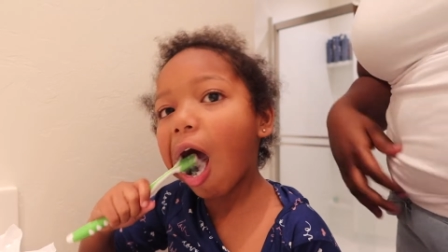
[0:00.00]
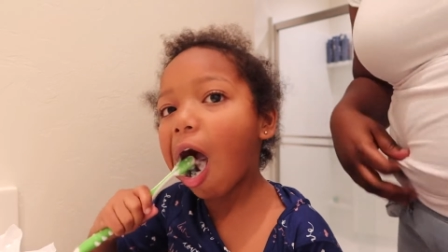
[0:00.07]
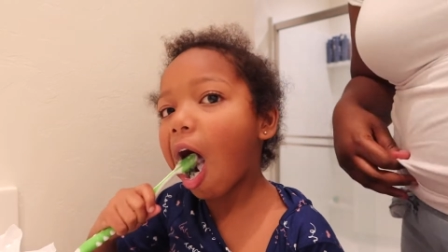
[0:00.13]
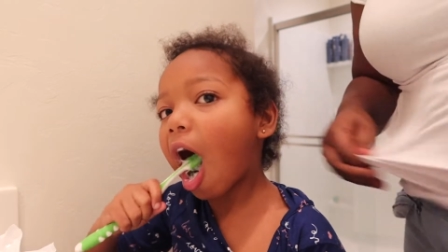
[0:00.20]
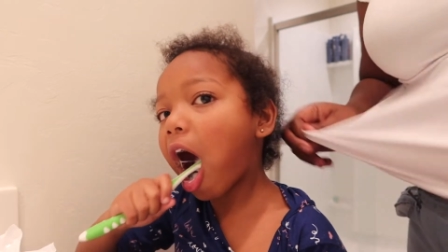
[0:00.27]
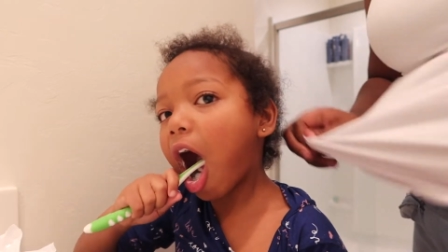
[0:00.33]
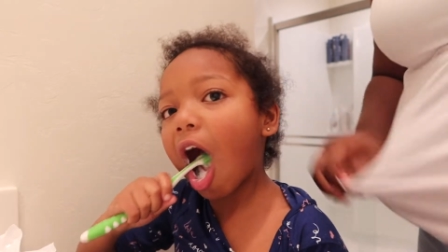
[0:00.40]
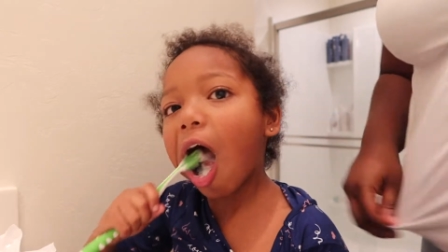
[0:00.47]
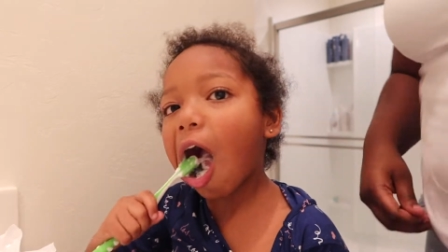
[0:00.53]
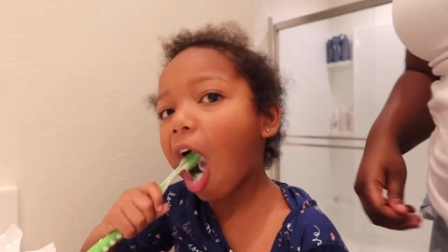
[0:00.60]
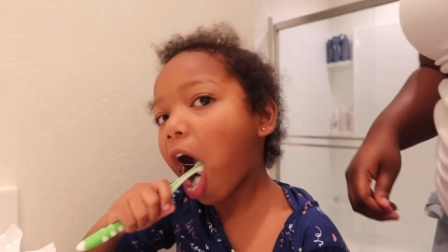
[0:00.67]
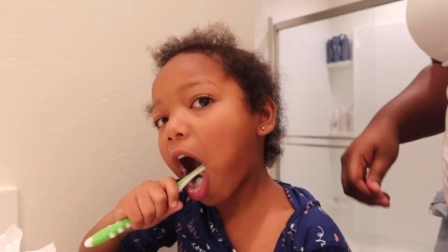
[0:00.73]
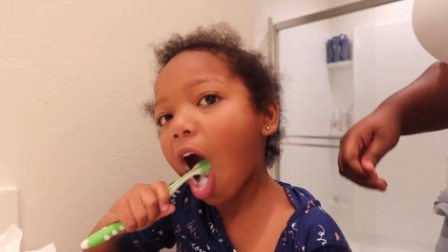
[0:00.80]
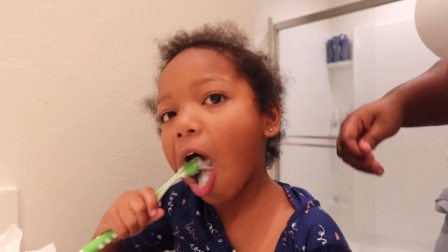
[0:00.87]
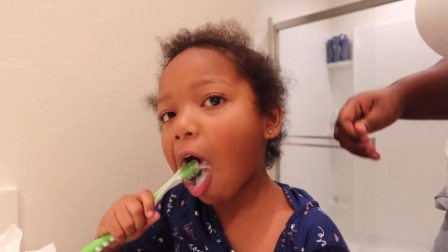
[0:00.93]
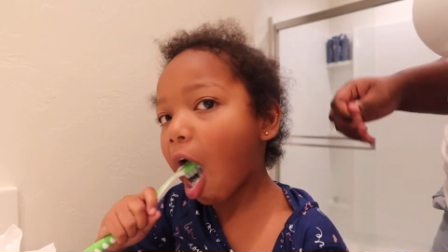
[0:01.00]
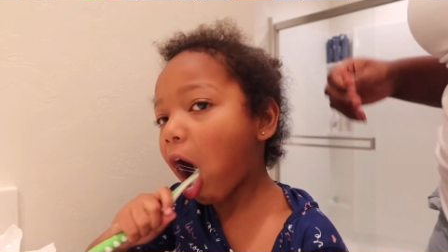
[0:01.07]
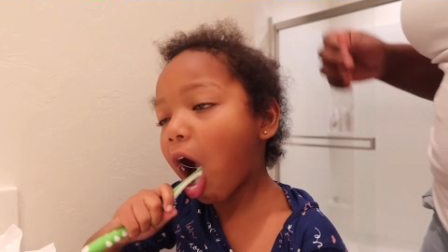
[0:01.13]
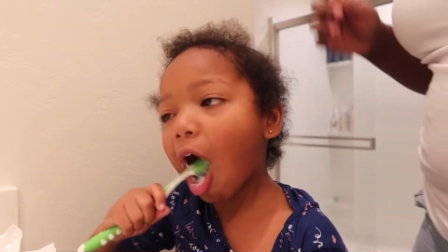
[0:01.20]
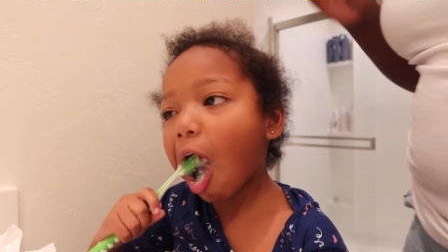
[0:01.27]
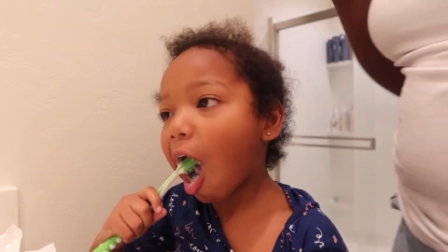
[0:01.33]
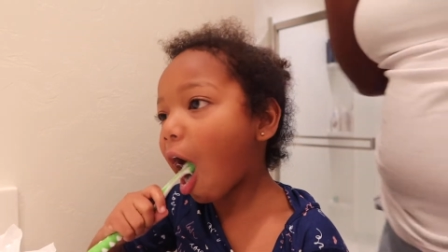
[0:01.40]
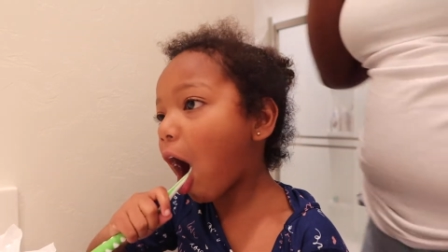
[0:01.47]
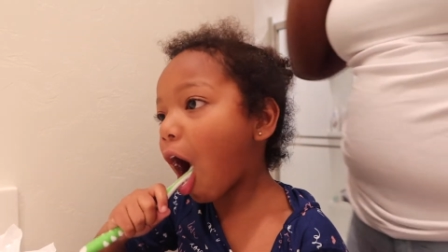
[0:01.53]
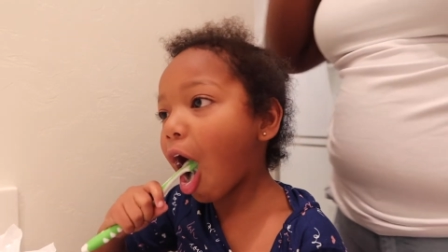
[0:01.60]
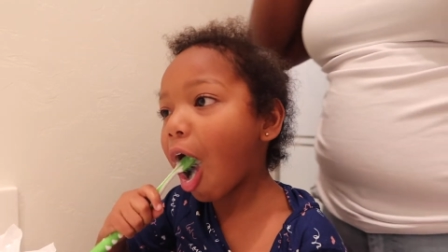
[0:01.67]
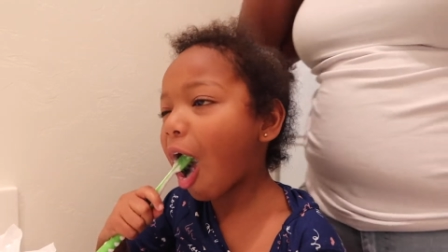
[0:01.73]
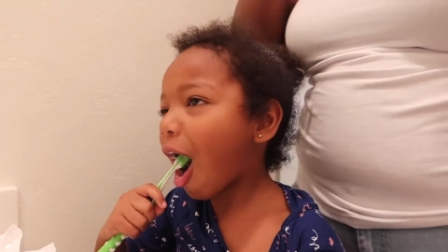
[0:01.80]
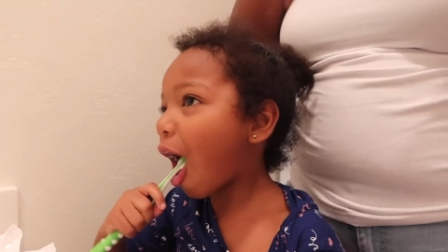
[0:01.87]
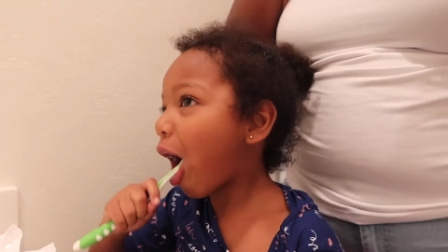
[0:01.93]
and I'm gonna show you guys everything
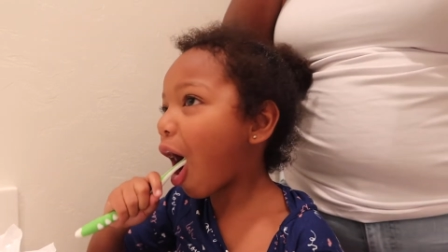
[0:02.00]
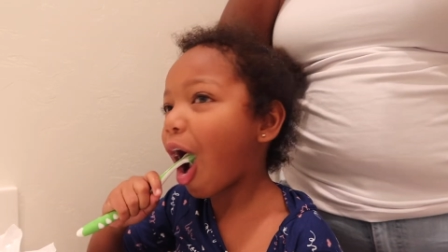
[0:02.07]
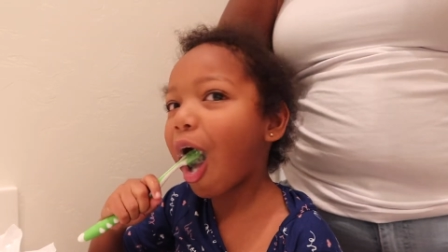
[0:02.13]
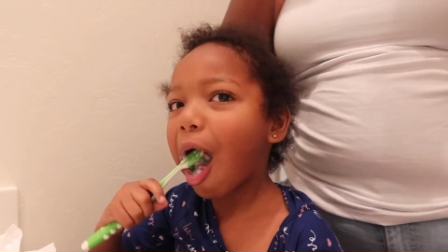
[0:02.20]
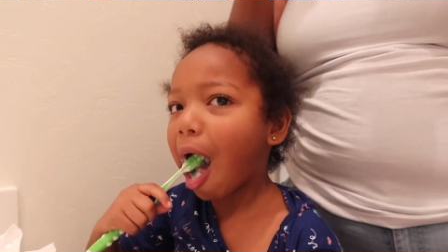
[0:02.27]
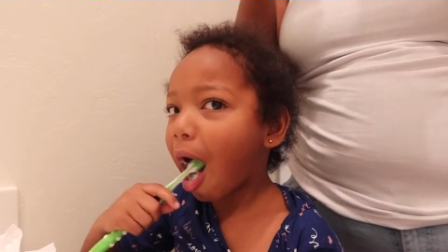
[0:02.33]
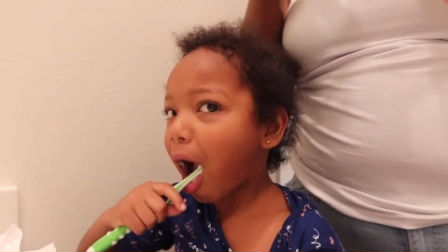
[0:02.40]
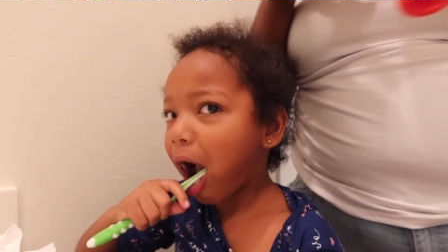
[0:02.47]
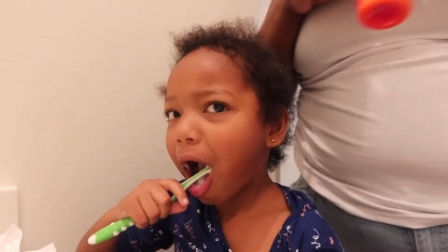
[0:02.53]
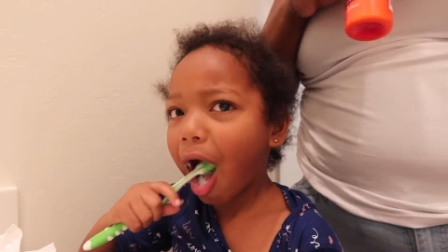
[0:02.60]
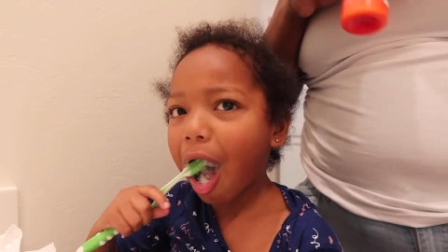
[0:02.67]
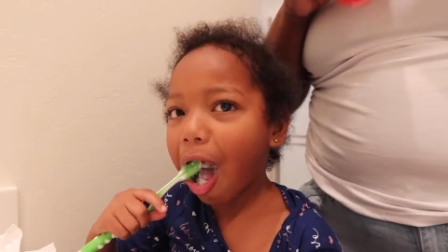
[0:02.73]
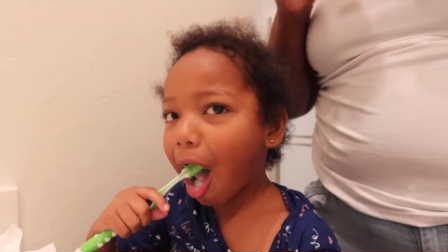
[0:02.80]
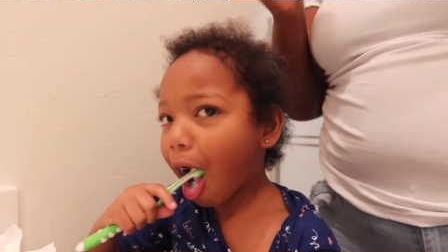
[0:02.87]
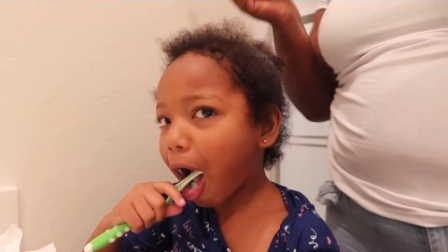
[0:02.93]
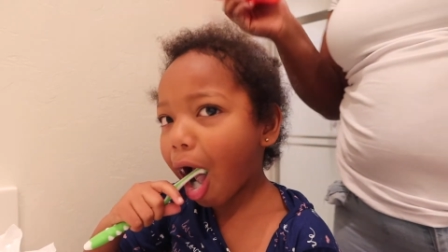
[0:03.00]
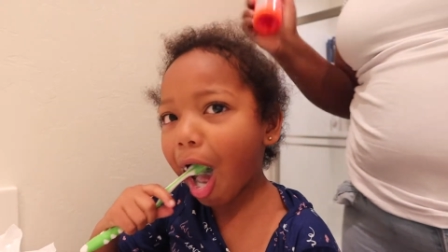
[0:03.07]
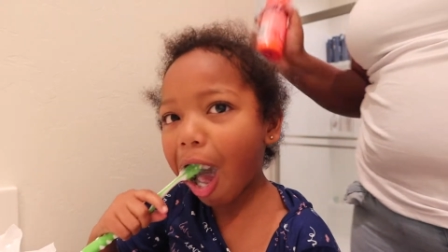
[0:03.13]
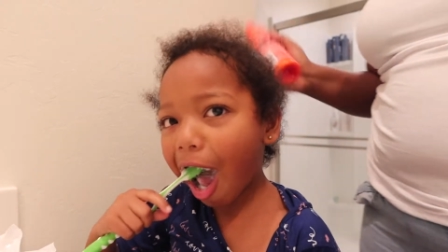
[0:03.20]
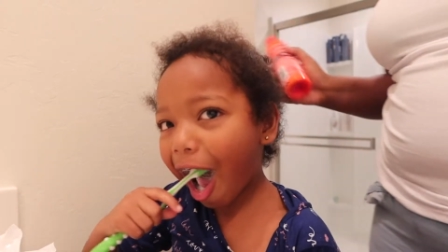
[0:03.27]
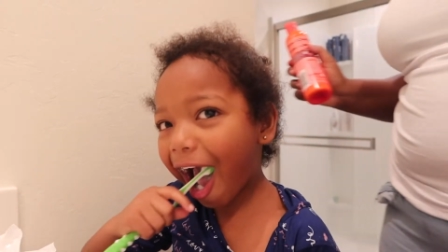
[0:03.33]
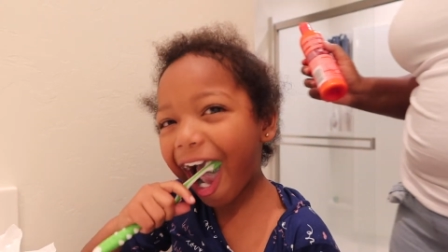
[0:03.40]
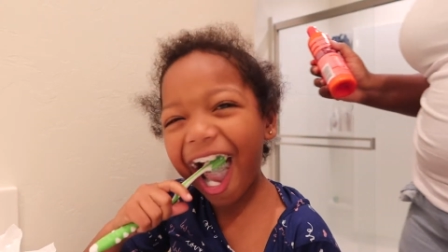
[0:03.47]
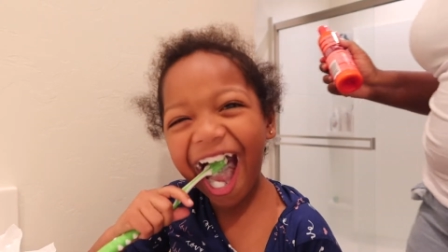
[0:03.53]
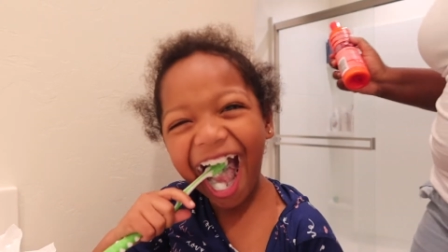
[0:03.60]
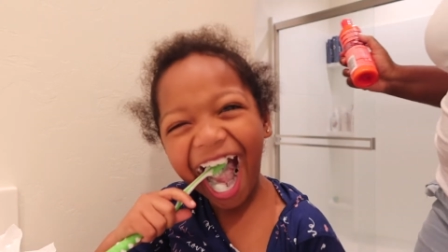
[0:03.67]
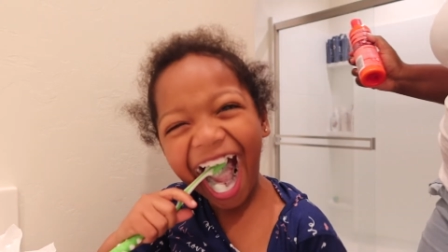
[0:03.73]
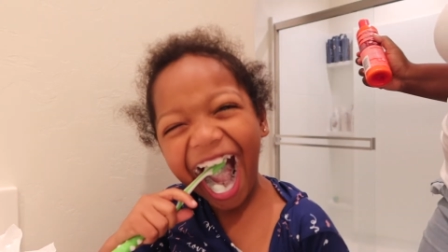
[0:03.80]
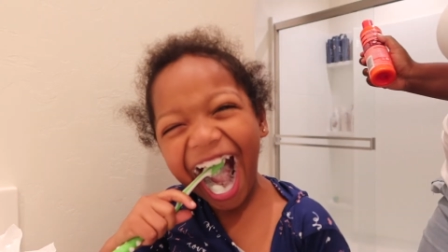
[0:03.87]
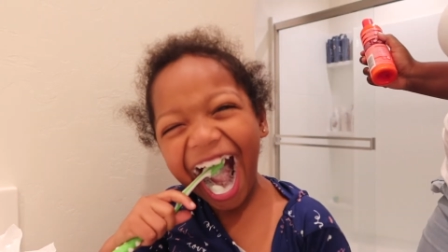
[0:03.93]
that we use in the
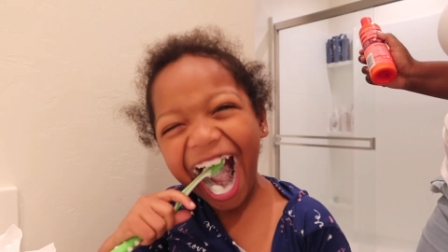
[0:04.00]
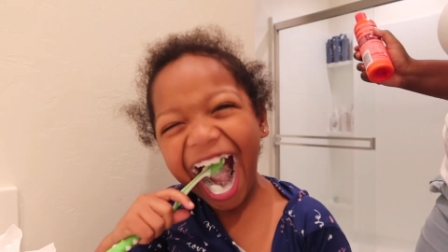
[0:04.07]
morning.